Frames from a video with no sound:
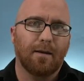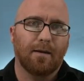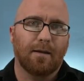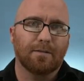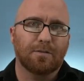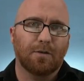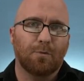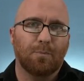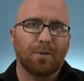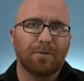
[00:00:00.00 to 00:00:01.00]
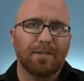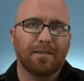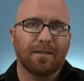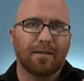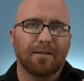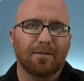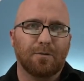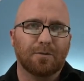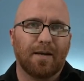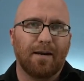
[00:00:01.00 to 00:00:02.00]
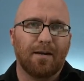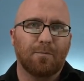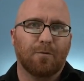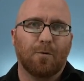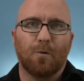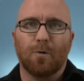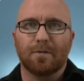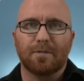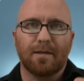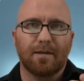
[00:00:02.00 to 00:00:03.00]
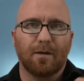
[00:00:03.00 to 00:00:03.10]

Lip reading: And so building in a little time for, say,